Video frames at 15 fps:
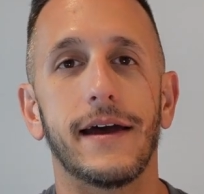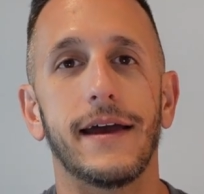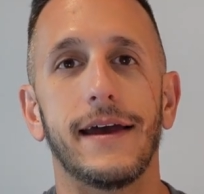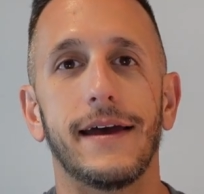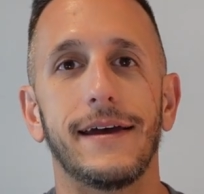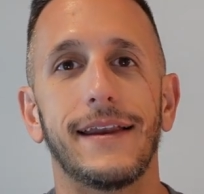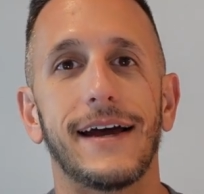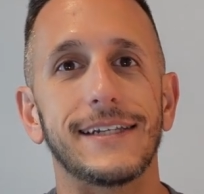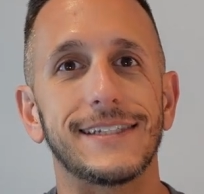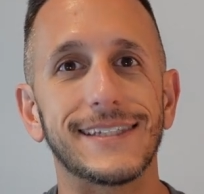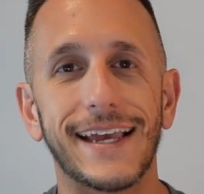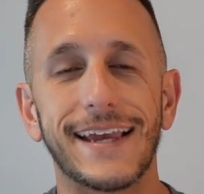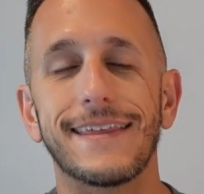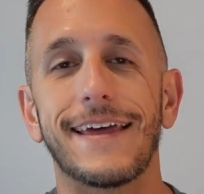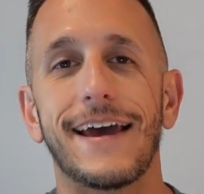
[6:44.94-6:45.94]
And I
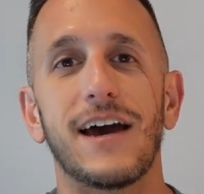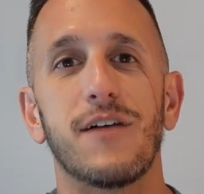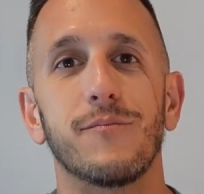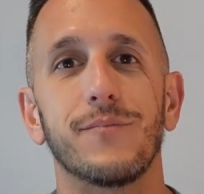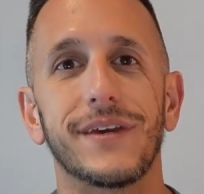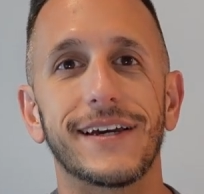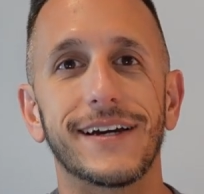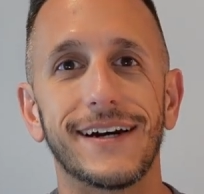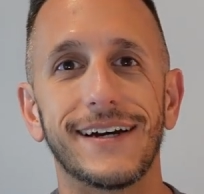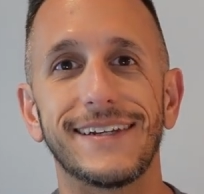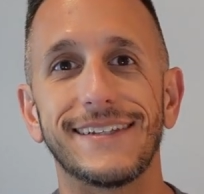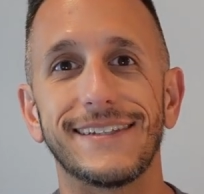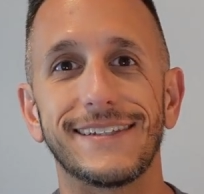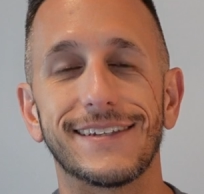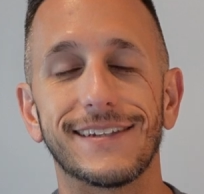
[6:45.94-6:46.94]
say that
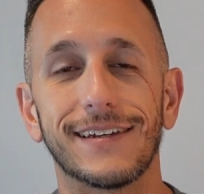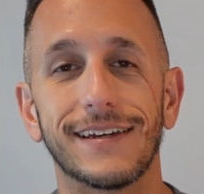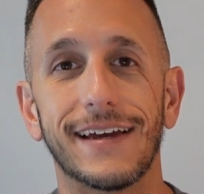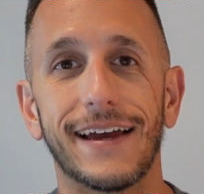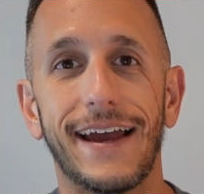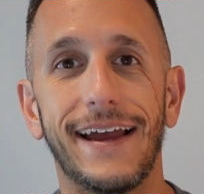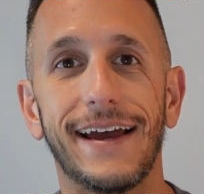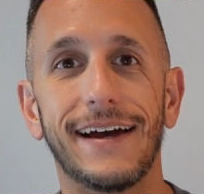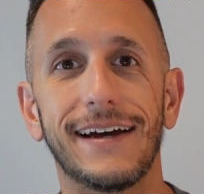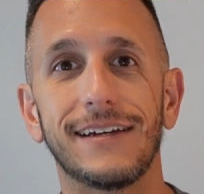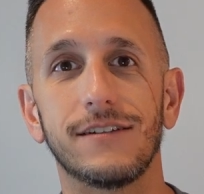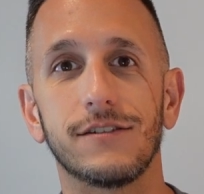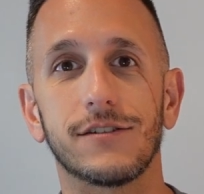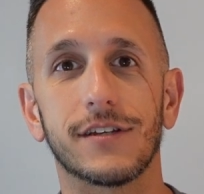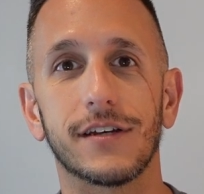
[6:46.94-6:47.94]
because
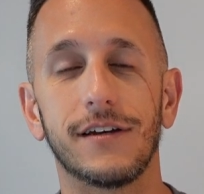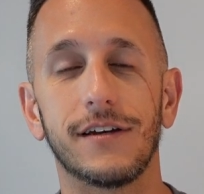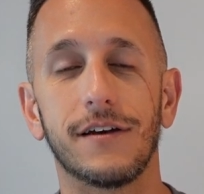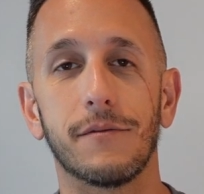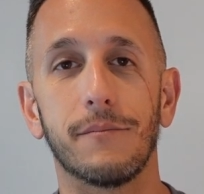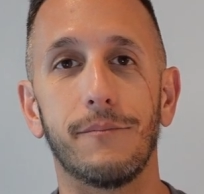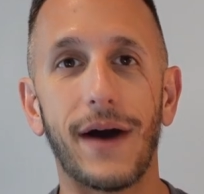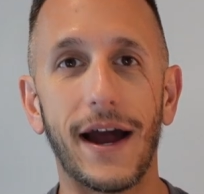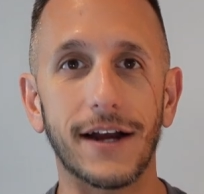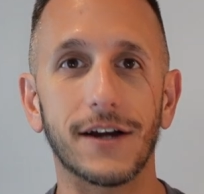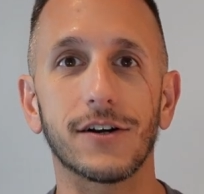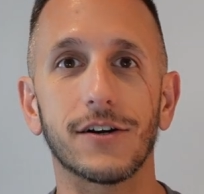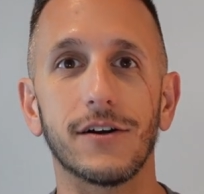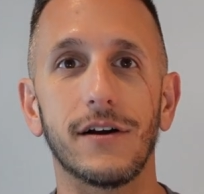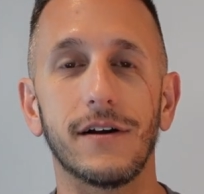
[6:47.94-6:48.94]
as
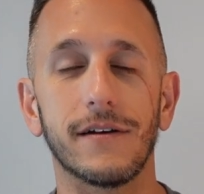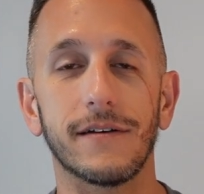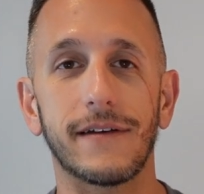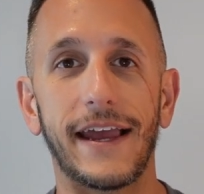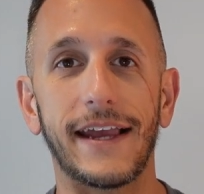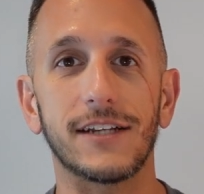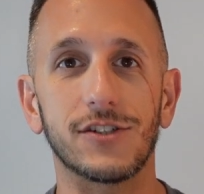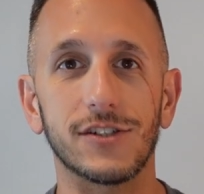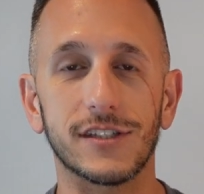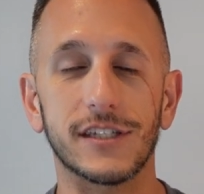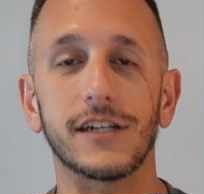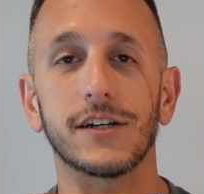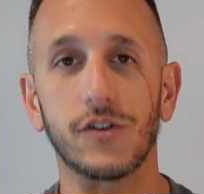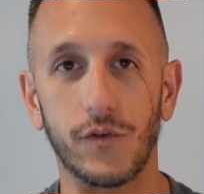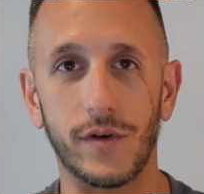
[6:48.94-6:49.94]
buyer
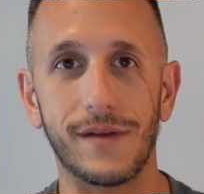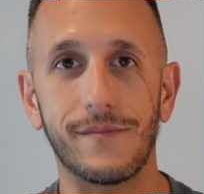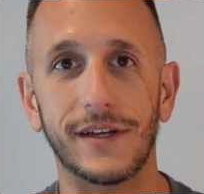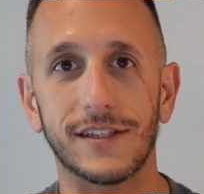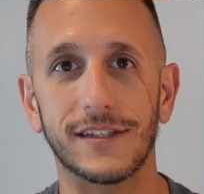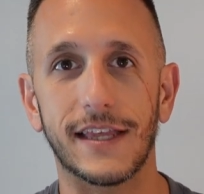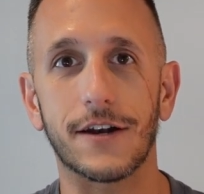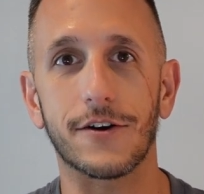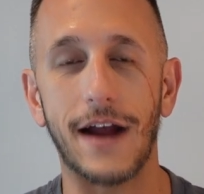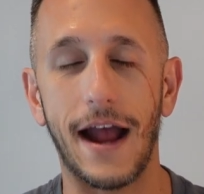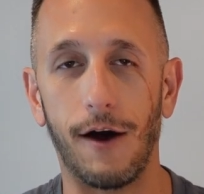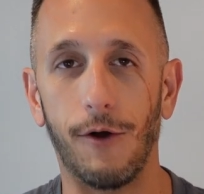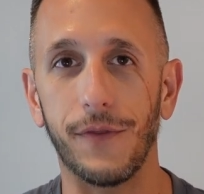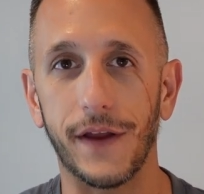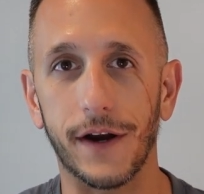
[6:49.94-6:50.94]
agency agreements that are
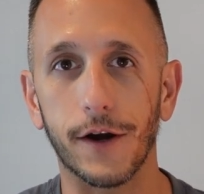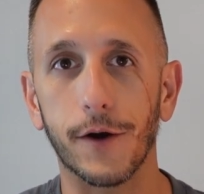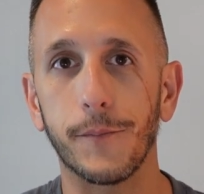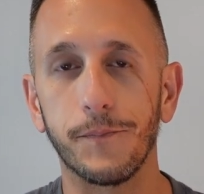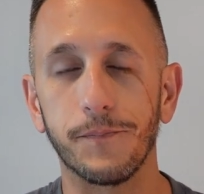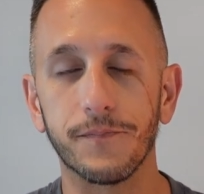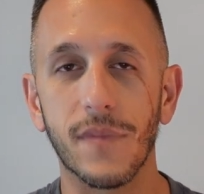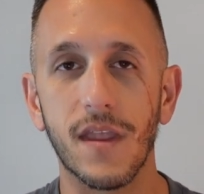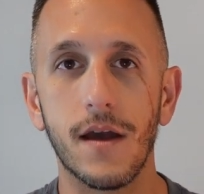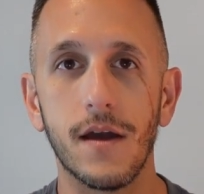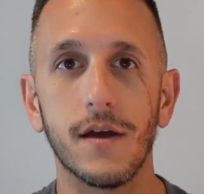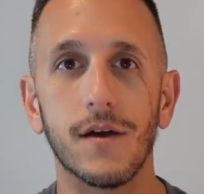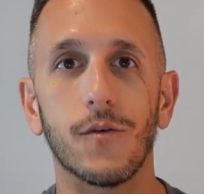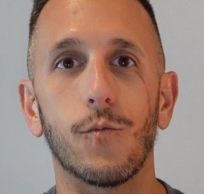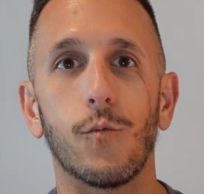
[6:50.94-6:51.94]
out there,
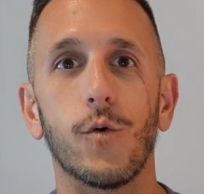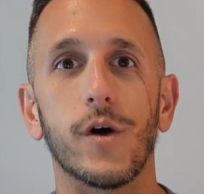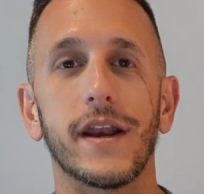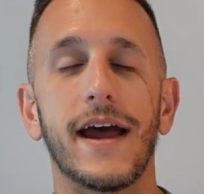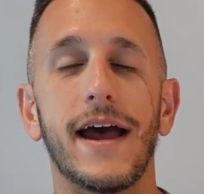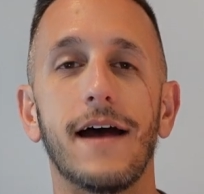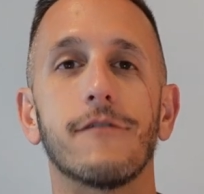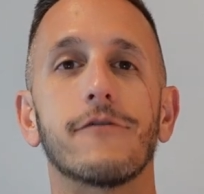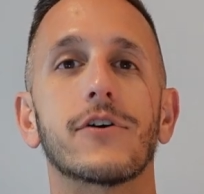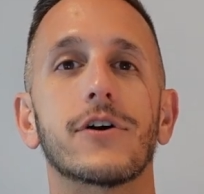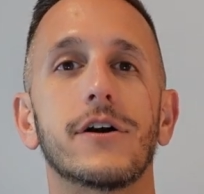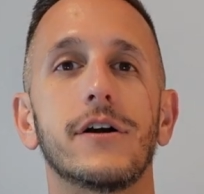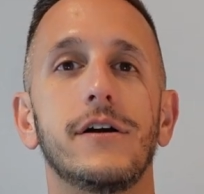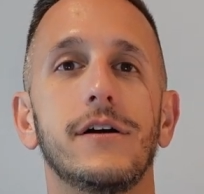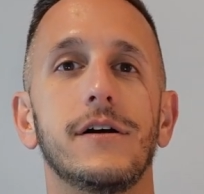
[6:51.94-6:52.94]

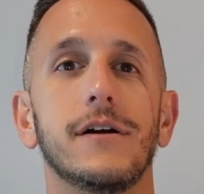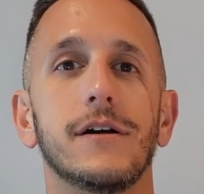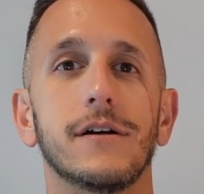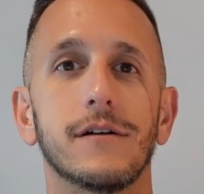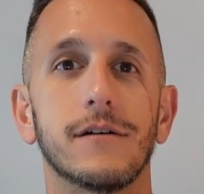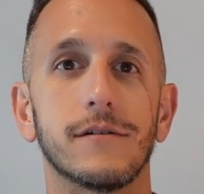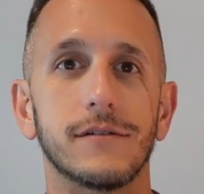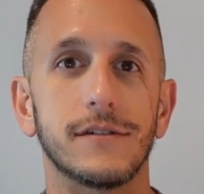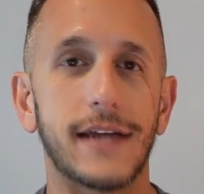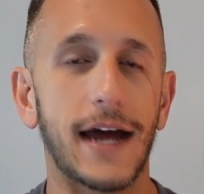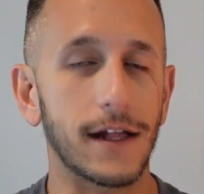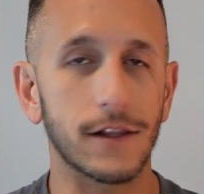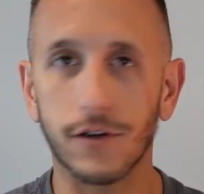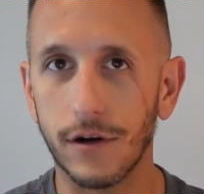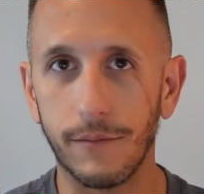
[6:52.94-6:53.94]
whatever
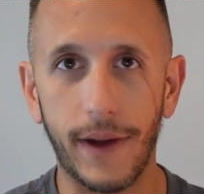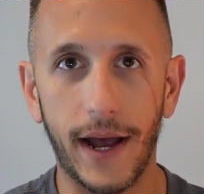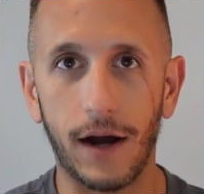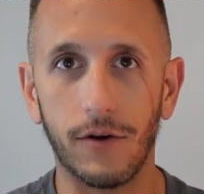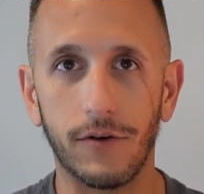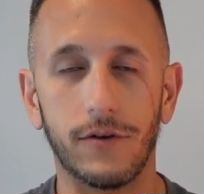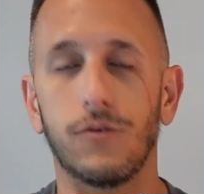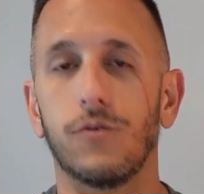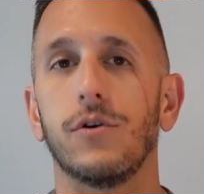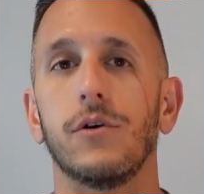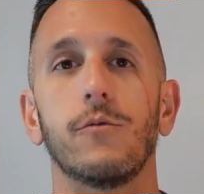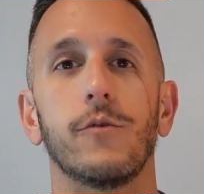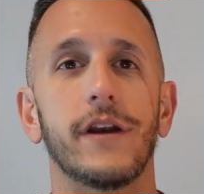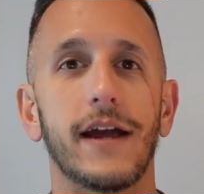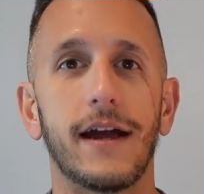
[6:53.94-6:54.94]
dollar amount
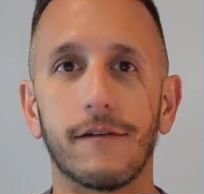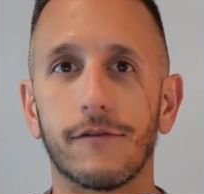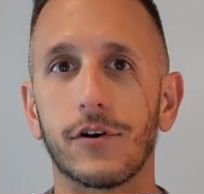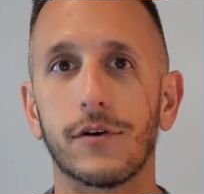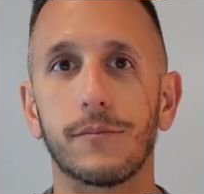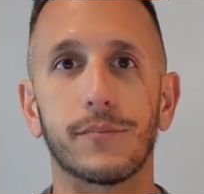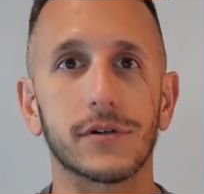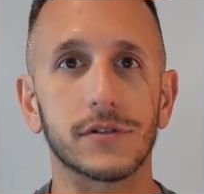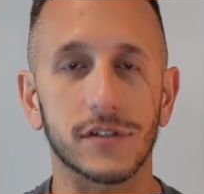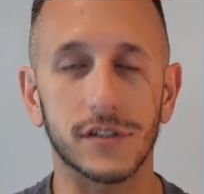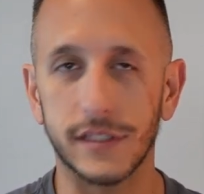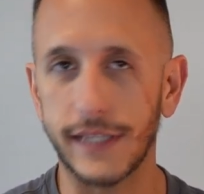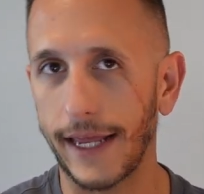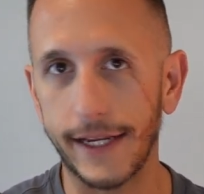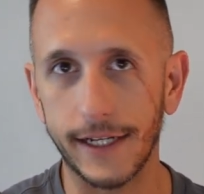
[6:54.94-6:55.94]
or whatever
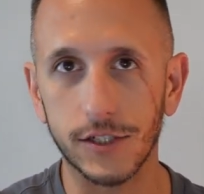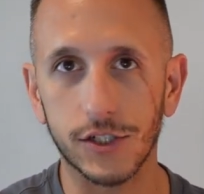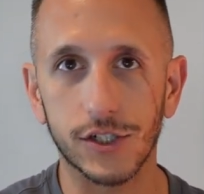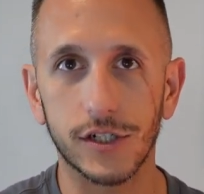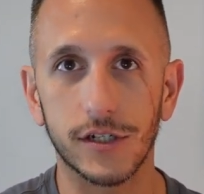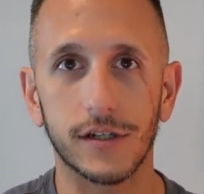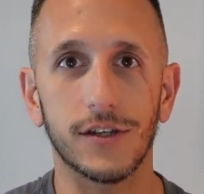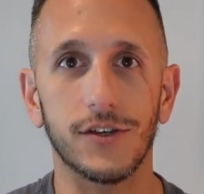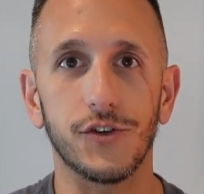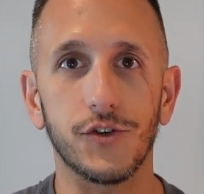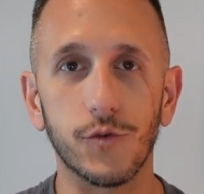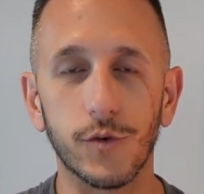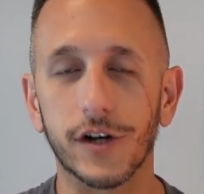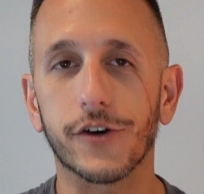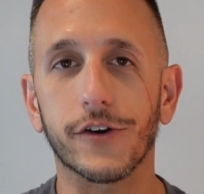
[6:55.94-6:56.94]
percentage
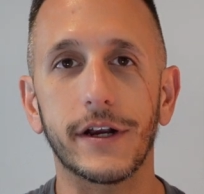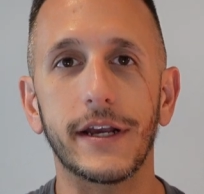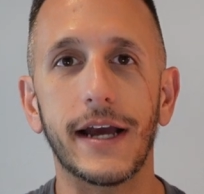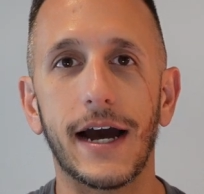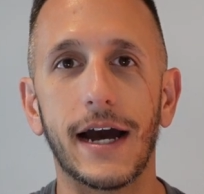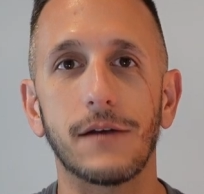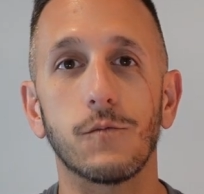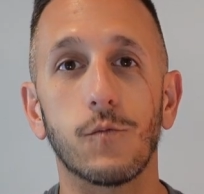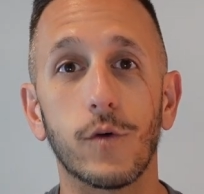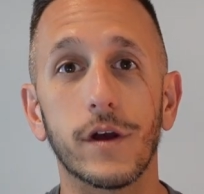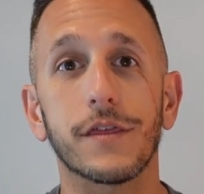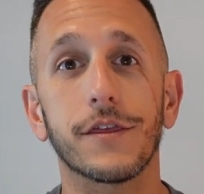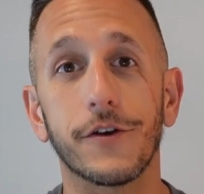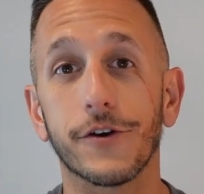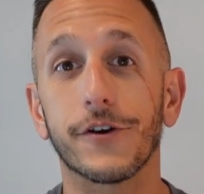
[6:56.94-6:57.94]
you agree on
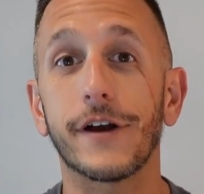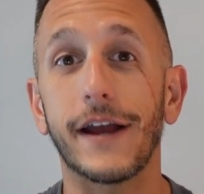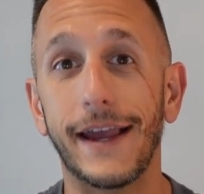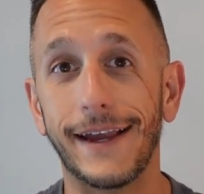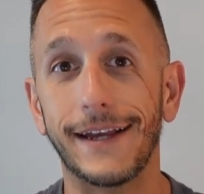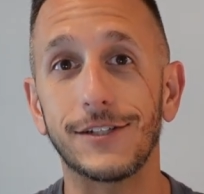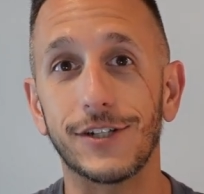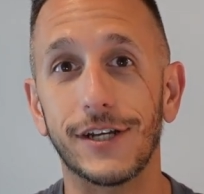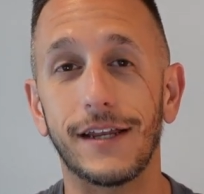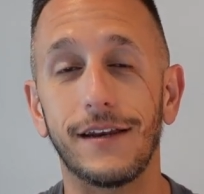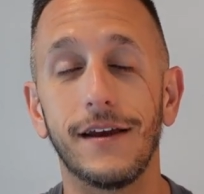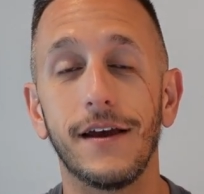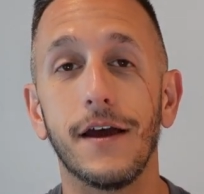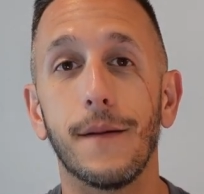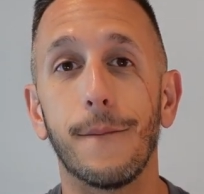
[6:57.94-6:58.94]
with your
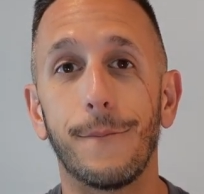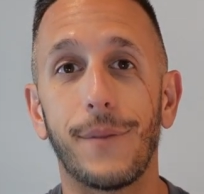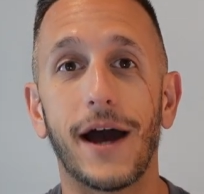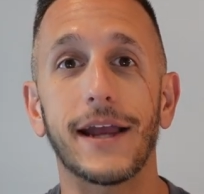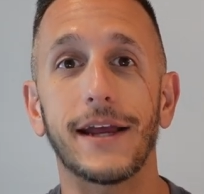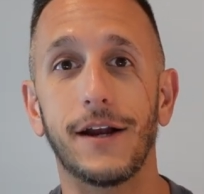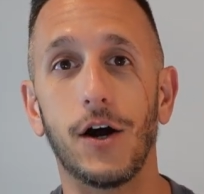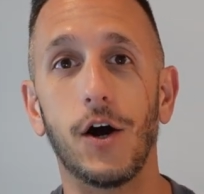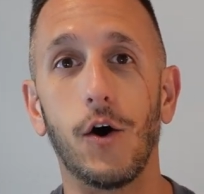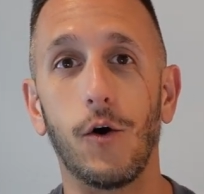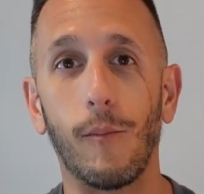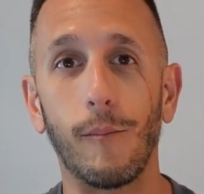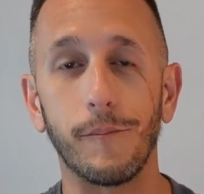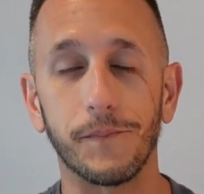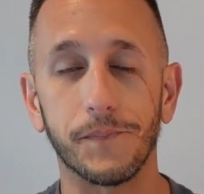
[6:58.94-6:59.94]
agent buying a
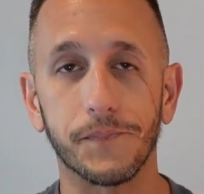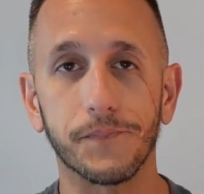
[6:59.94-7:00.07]
home,